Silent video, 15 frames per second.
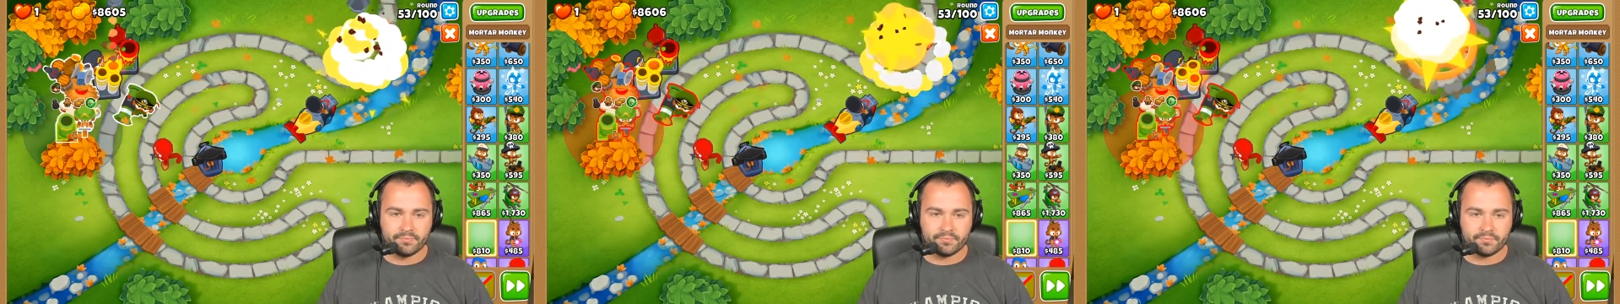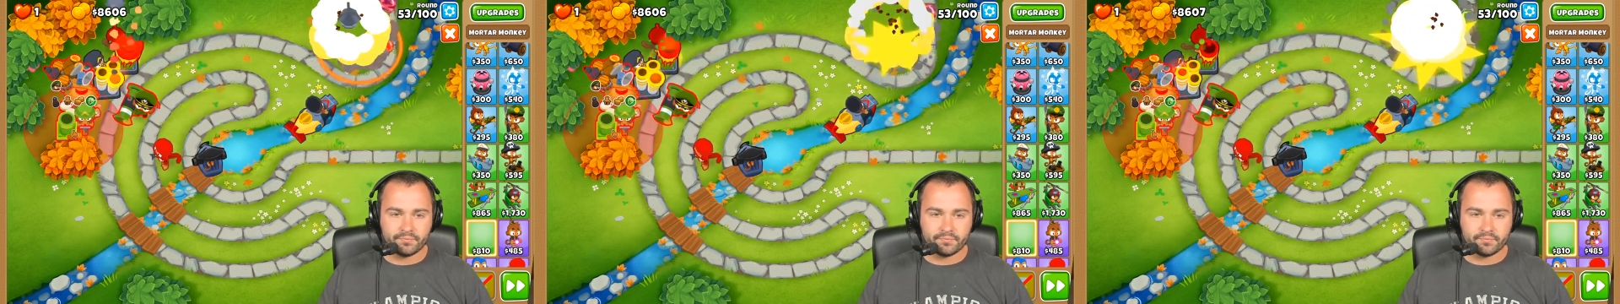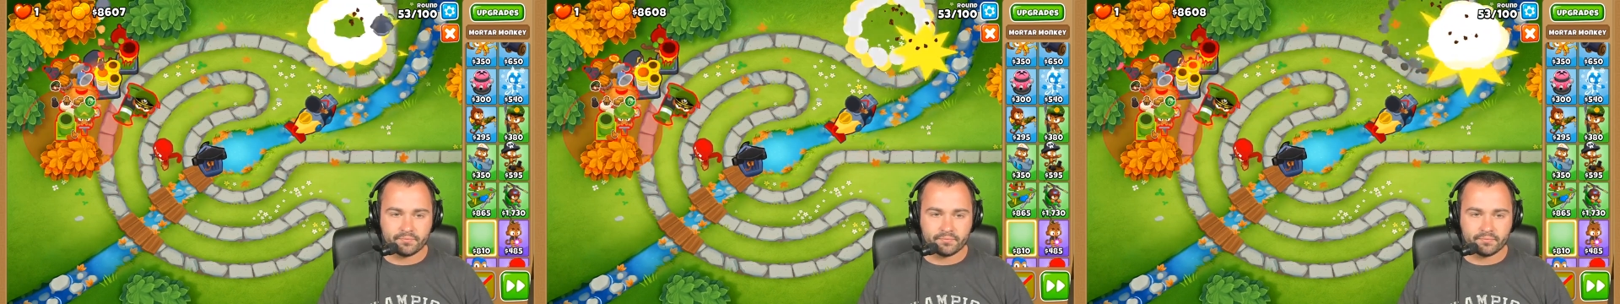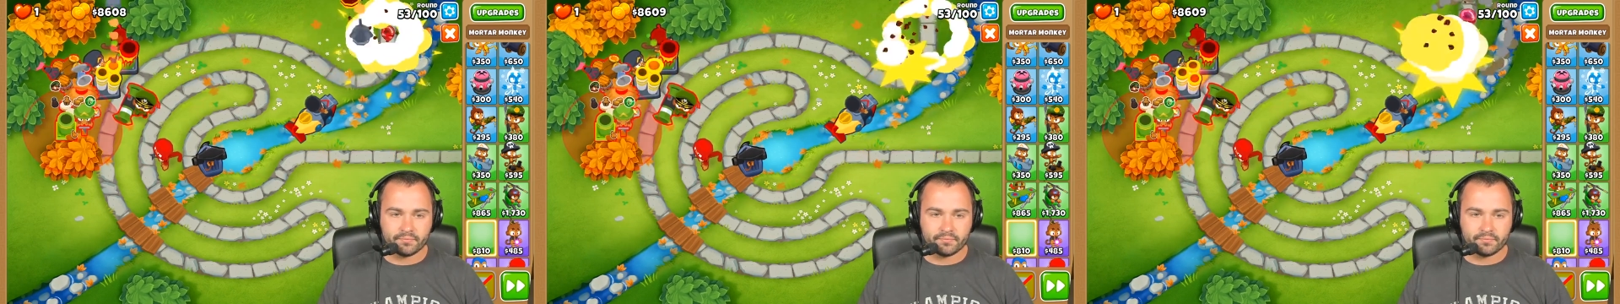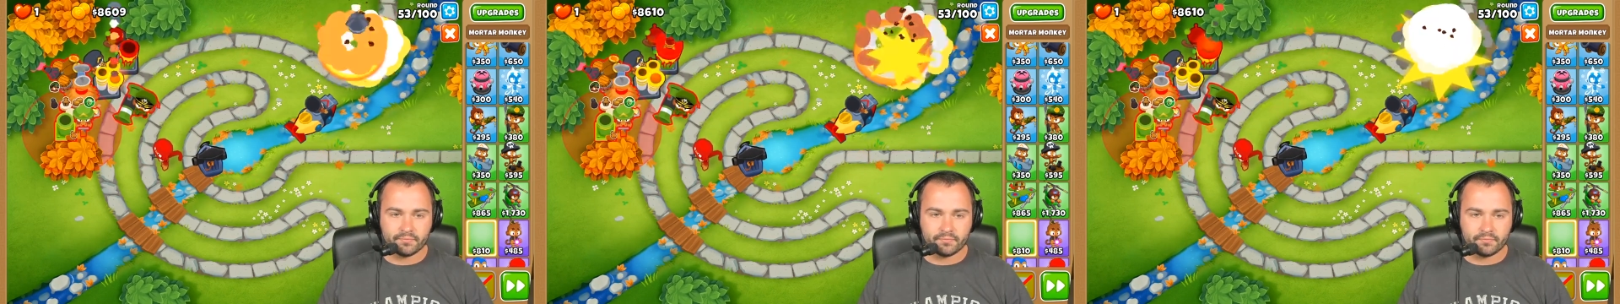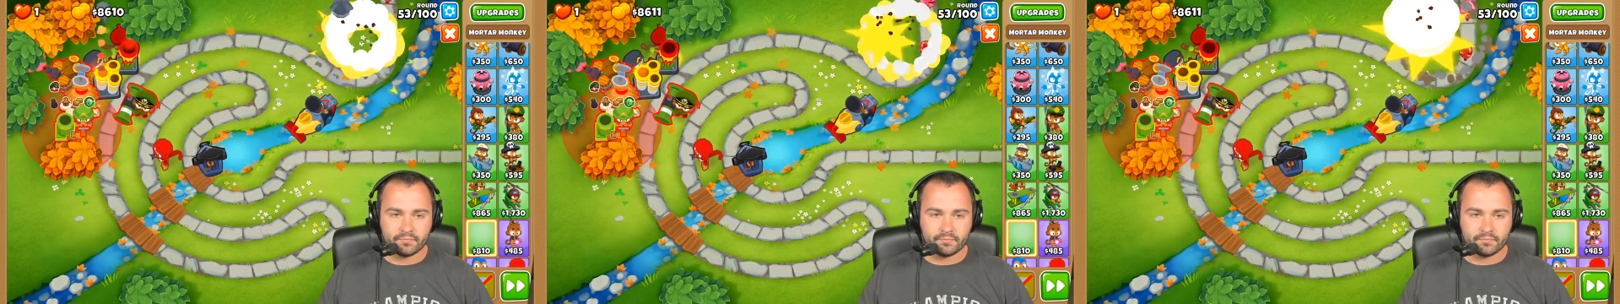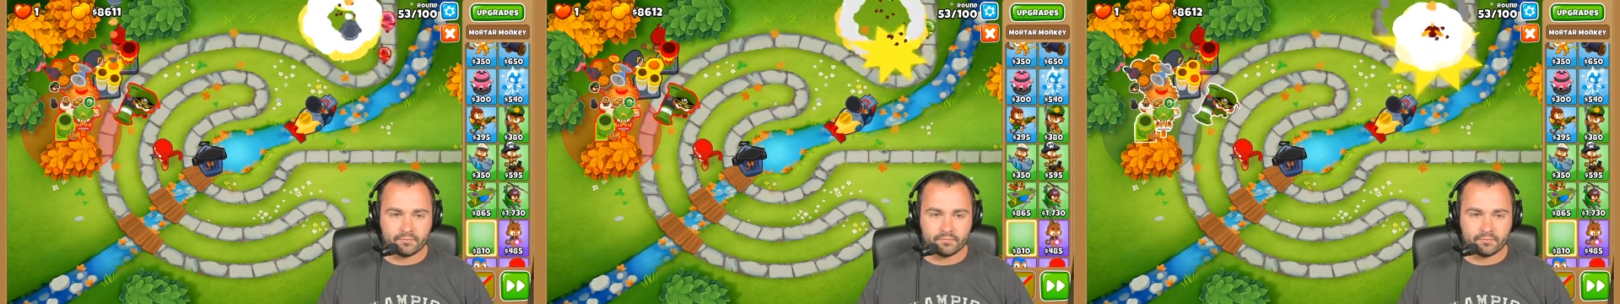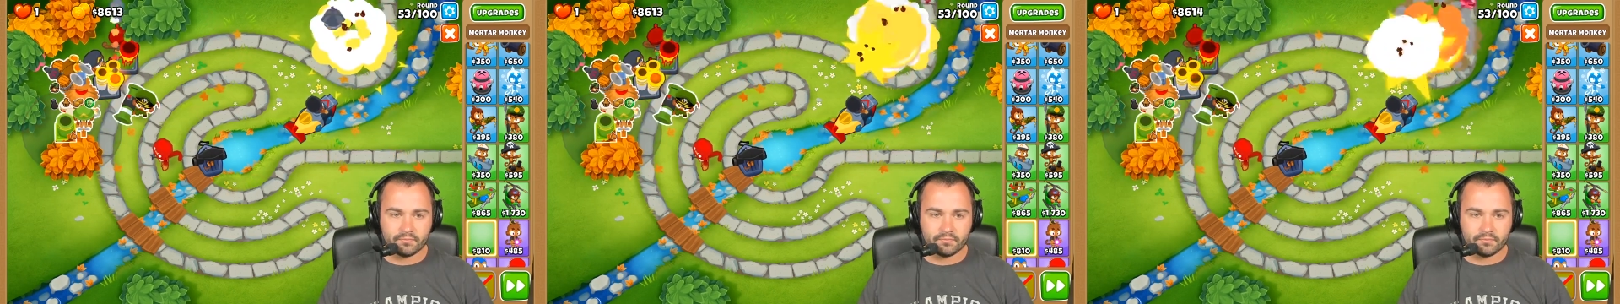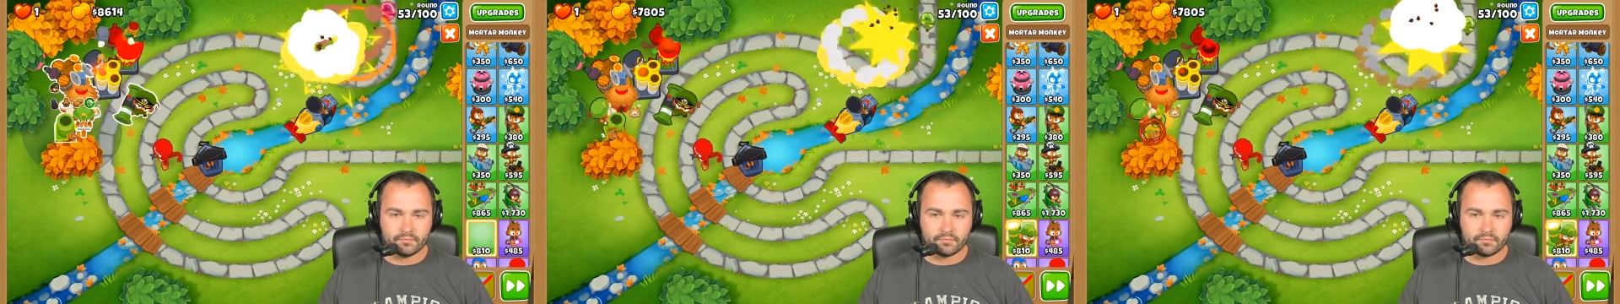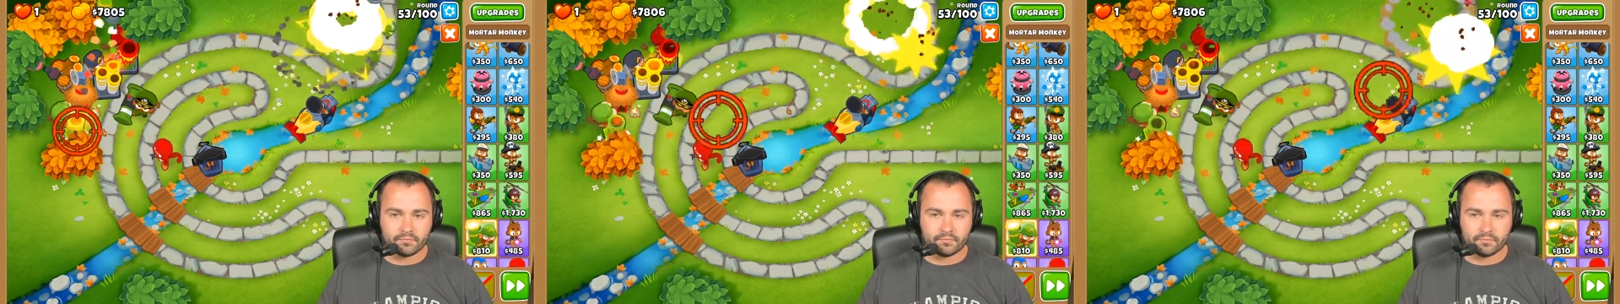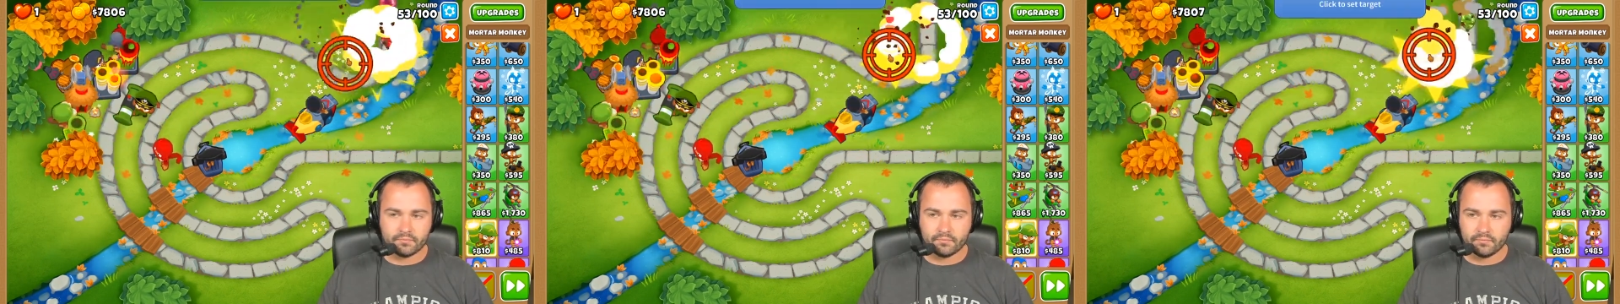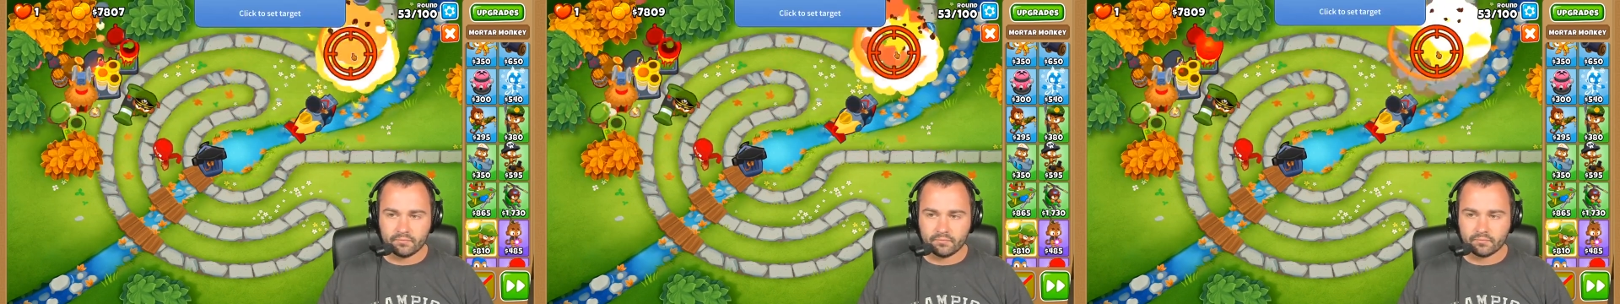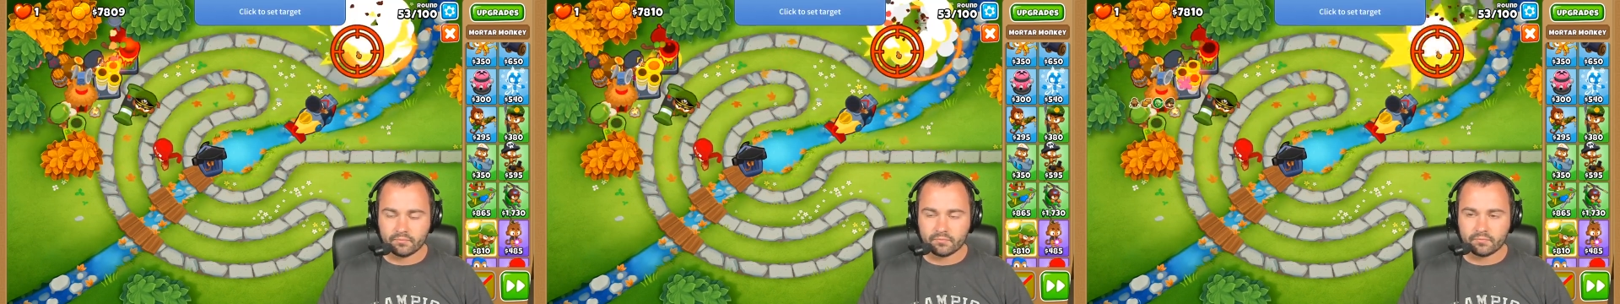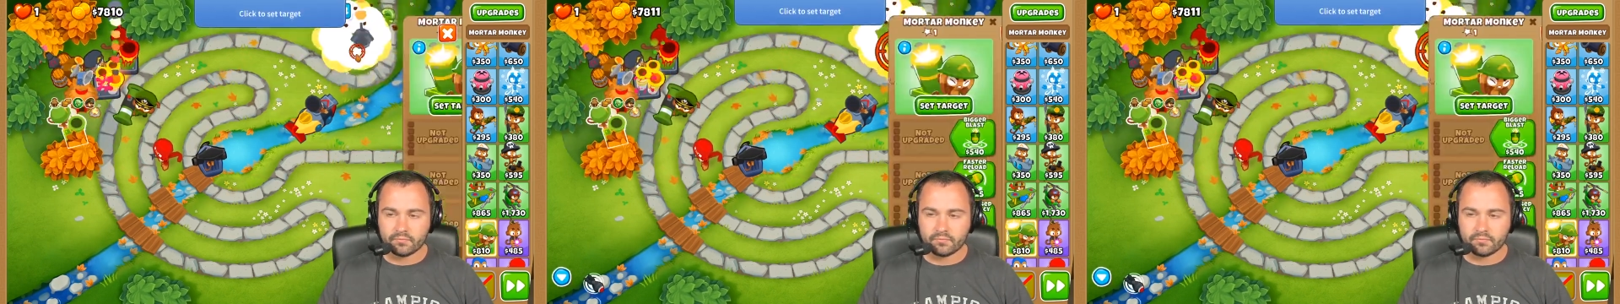No one is speaking in this clip.